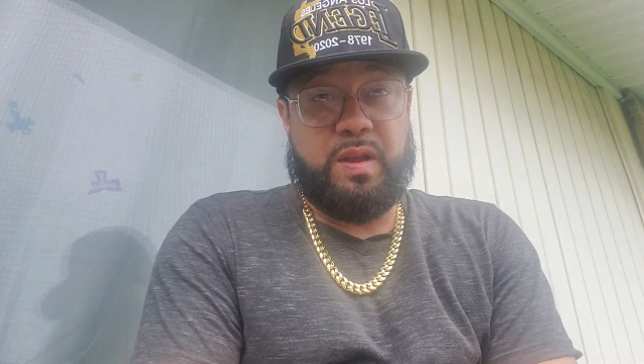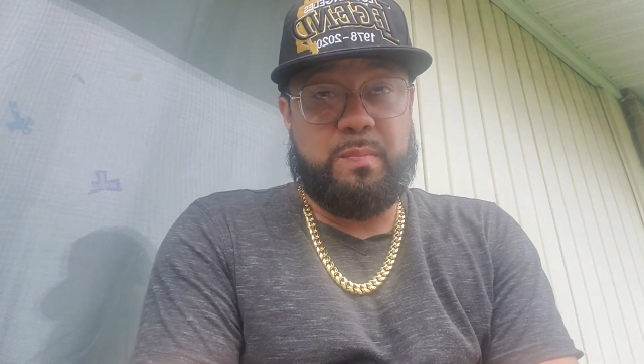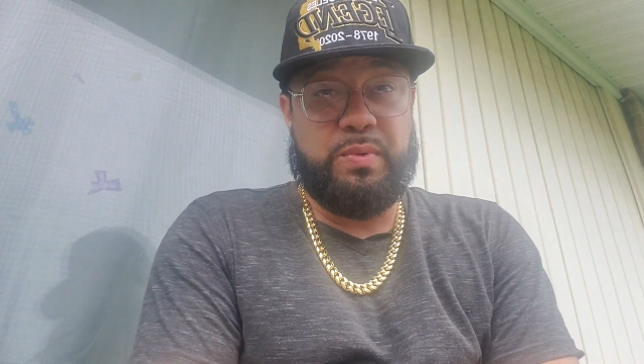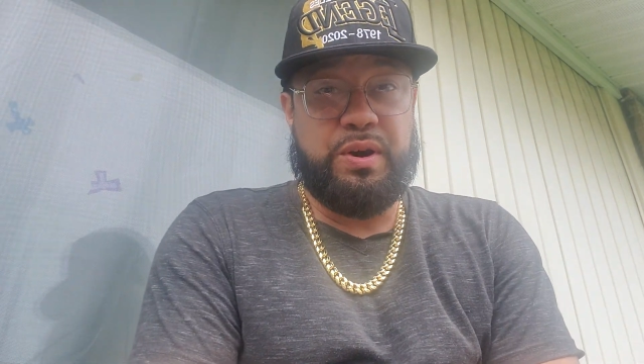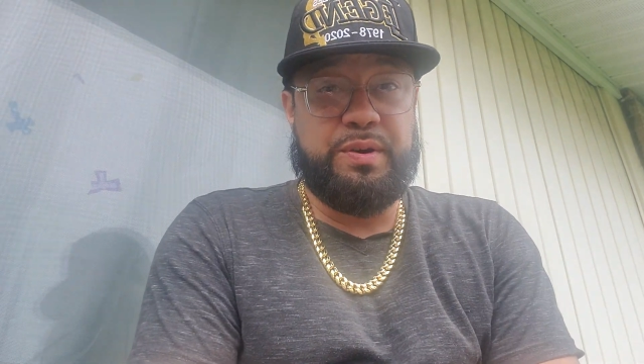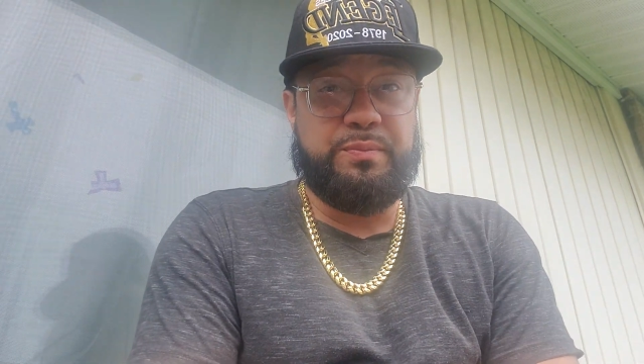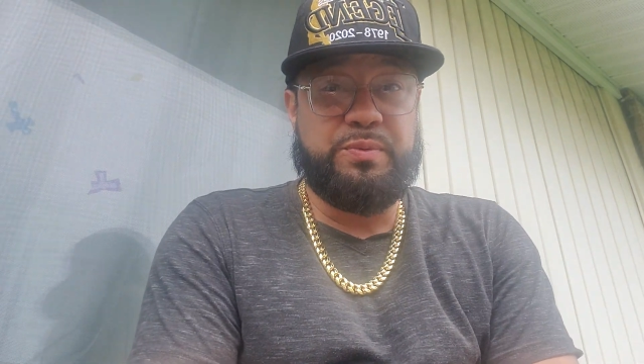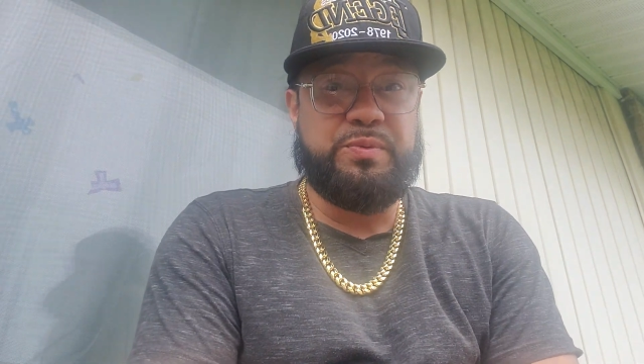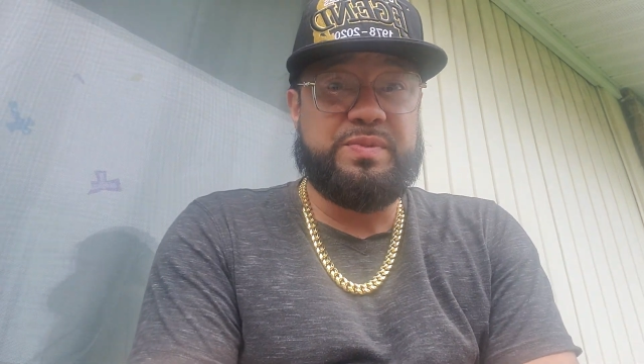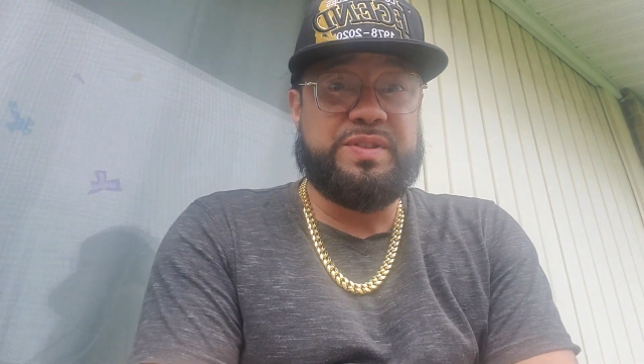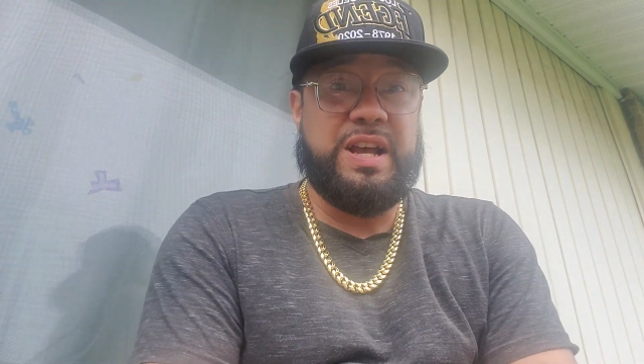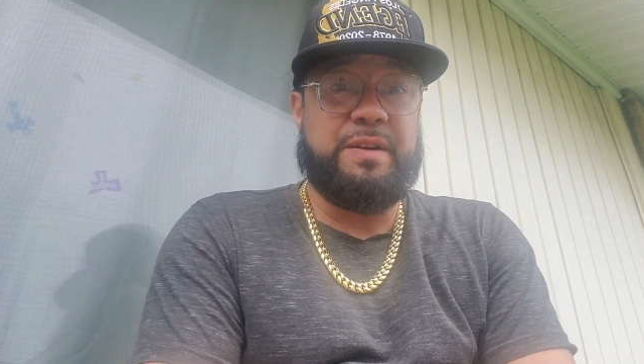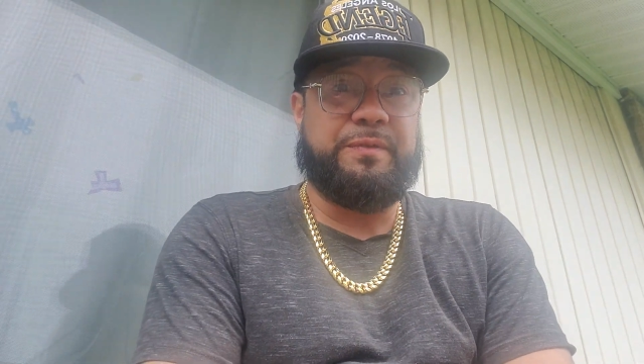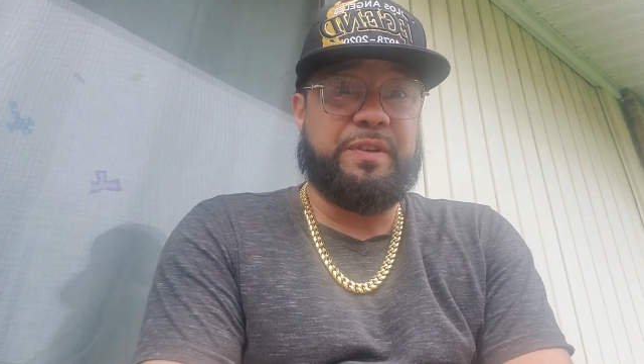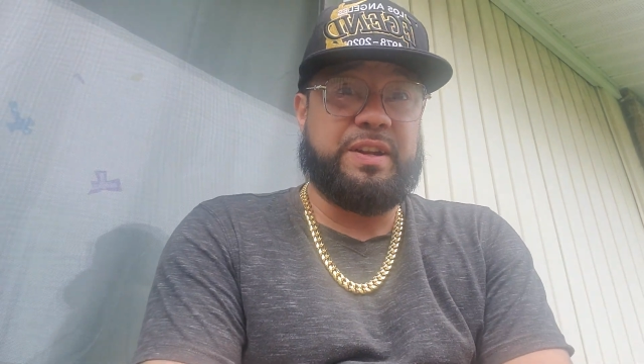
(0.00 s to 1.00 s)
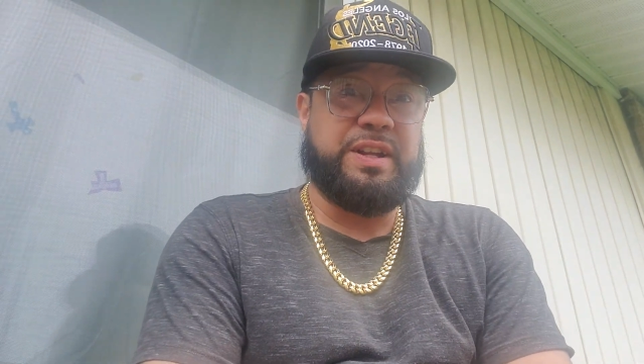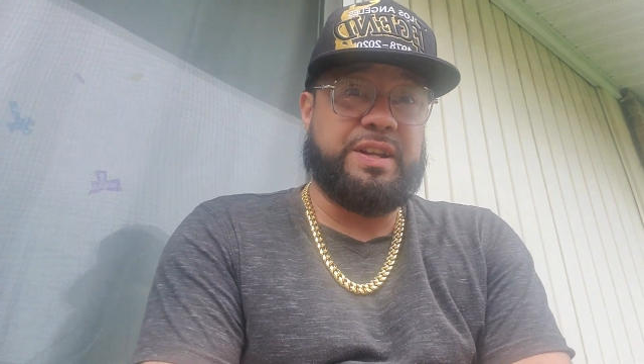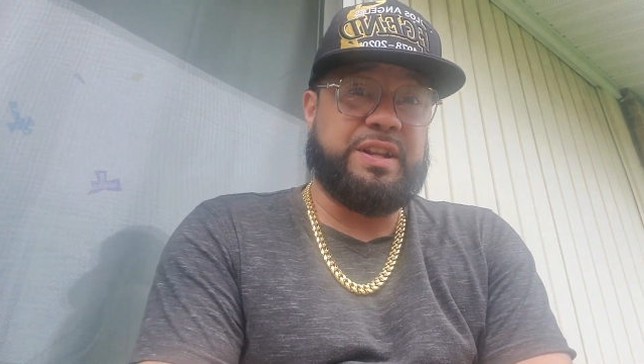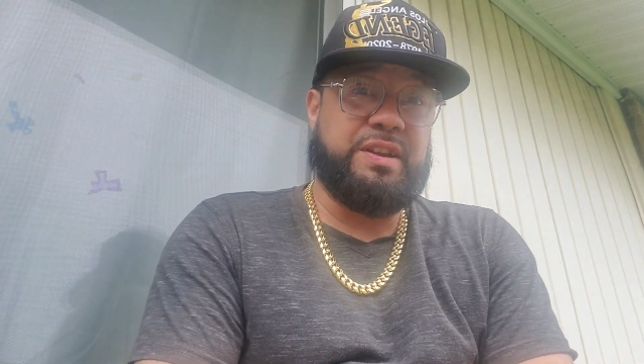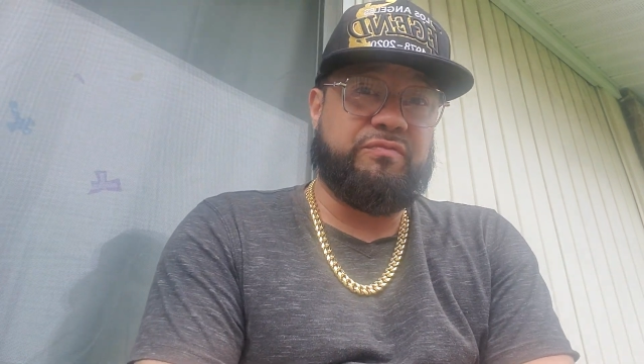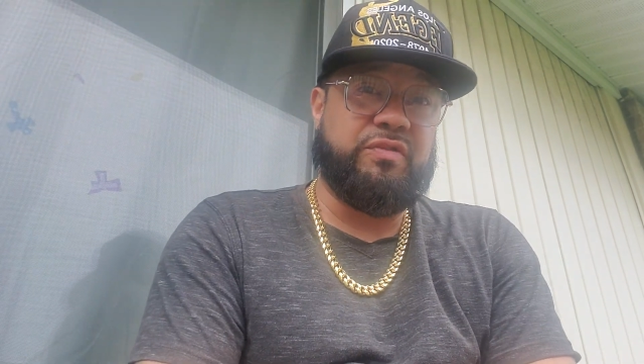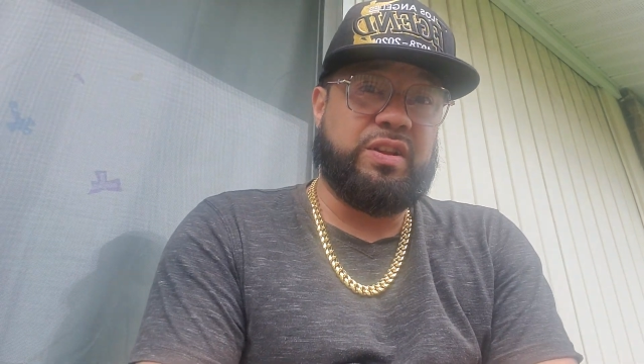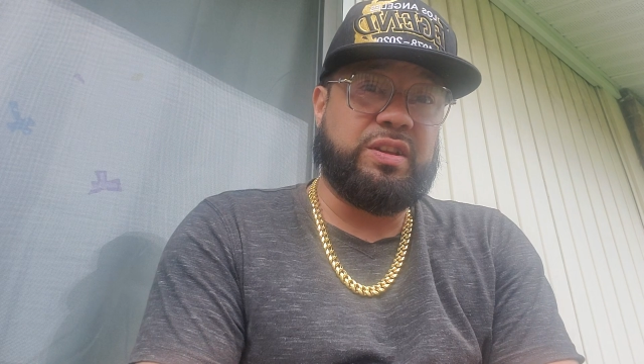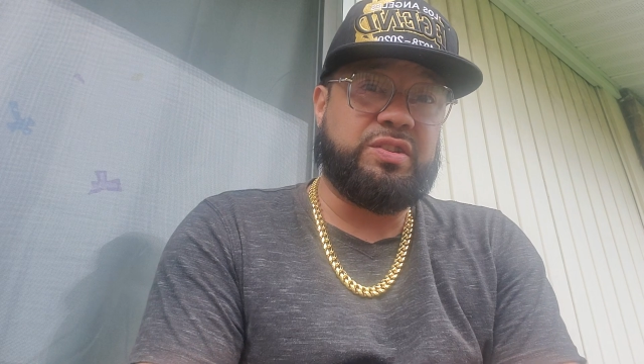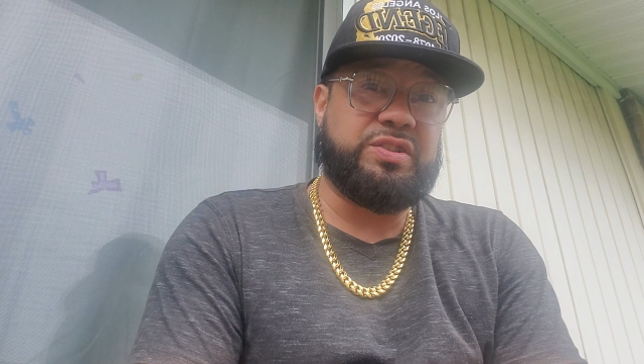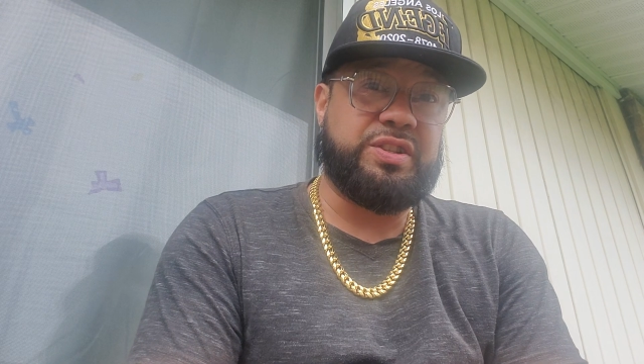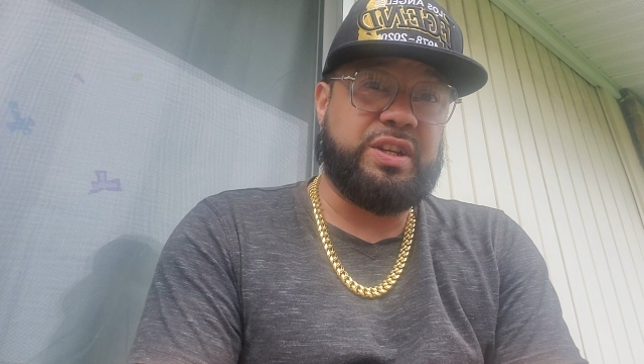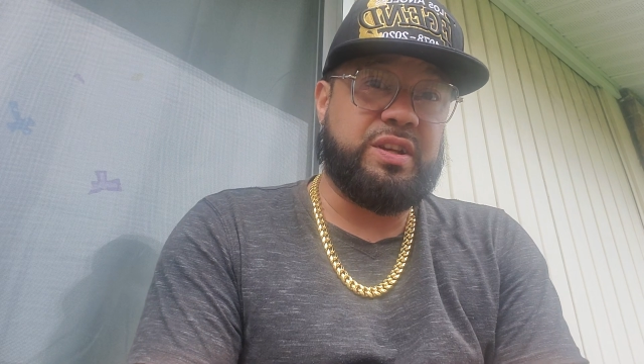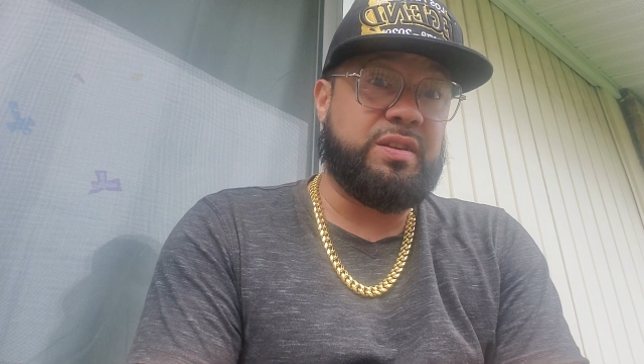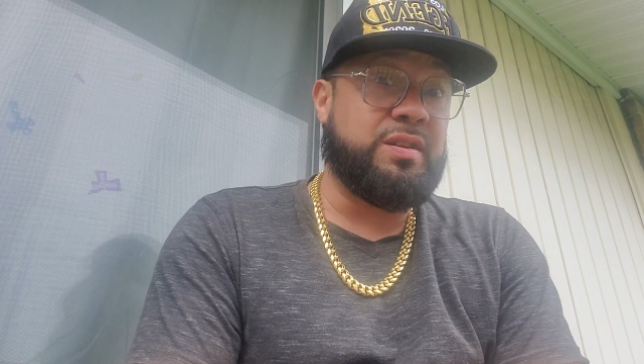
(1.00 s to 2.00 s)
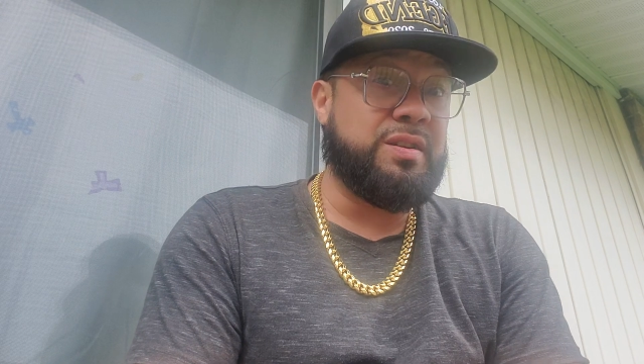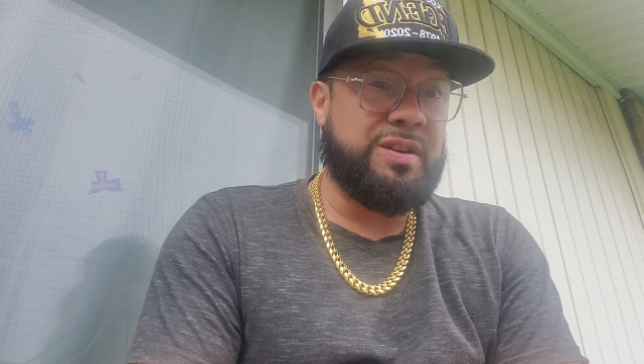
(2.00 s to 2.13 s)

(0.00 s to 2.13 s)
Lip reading: But we was definitely in there running shit